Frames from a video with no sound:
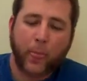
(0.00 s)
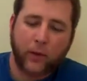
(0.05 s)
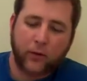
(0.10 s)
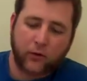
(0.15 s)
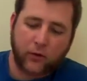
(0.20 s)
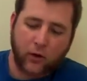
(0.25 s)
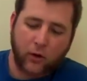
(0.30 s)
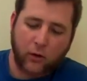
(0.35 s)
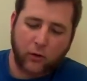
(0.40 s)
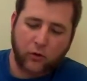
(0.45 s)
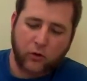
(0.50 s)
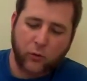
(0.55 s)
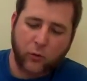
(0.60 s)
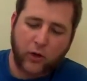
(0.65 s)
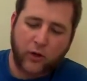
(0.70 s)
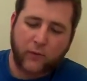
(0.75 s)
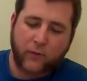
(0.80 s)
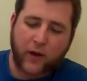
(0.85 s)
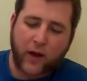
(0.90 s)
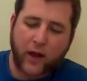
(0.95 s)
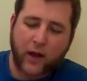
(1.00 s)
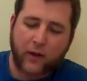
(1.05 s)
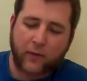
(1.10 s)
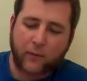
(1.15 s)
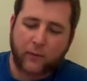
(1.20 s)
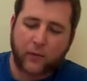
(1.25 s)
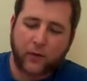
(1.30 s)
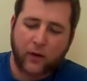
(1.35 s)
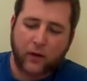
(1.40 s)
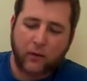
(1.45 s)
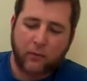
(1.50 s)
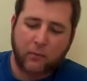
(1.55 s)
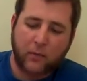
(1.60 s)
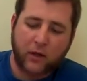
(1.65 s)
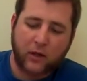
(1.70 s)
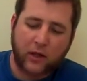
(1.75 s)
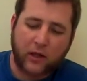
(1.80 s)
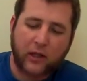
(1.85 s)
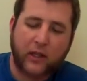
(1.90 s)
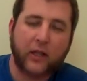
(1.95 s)
so 25
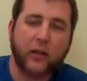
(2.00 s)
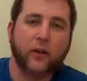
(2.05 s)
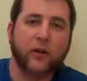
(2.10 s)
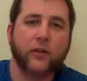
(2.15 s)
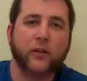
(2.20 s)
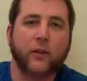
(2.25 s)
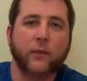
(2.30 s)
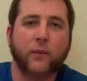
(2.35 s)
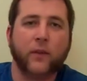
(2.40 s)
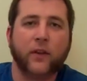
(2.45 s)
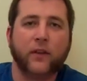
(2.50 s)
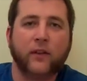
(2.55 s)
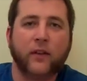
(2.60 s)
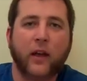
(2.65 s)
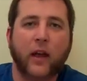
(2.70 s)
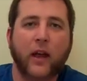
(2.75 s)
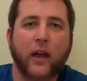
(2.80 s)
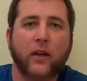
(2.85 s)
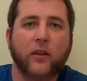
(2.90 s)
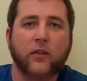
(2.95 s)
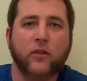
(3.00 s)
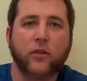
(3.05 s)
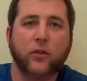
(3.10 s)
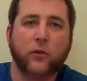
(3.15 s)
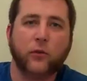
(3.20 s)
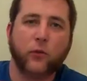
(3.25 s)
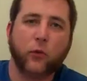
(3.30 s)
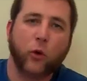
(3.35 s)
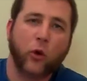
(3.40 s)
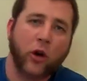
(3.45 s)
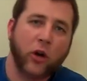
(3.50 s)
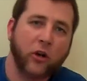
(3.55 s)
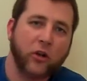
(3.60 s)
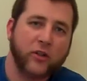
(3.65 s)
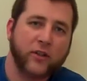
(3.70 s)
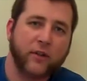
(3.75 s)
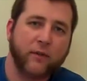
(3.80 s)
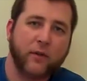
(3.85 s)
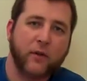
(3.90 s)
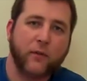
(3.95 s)
milliliters of this guy to
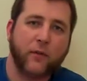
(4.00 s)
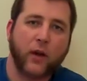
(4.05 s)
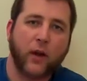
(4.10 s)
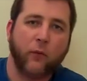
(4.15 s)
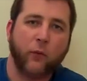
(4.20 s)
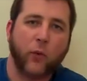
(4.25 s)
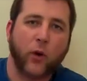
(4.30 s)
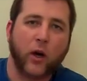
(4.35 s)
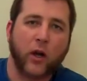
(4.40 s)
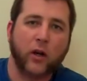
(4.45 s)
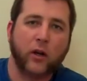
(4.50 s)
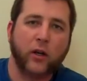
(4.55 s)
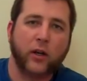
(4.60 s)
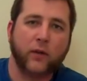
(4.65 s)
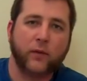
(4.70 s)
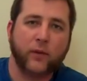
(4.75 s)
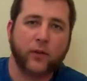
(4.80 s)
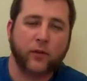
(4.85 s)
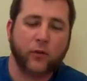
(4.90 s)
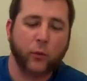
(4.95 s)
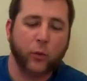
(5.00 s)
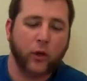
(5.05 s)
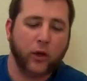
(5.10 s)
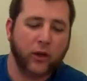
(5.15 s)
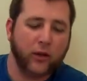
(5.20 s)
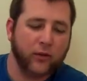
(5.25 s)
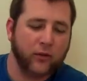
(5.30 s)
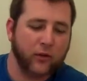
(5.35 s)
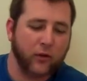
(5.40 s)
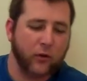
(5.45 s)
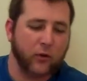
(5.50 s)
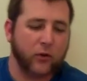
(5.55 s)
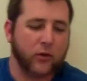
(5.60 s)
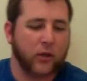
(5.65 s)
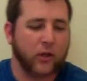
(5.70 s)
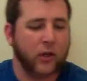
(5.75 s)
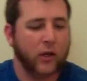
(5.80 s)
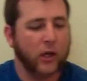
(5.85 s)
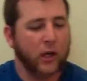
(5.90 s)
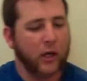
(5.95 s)
475 water gives us a working
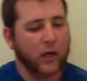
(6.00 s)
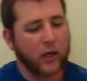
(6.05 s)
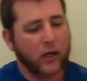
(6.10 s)
solution.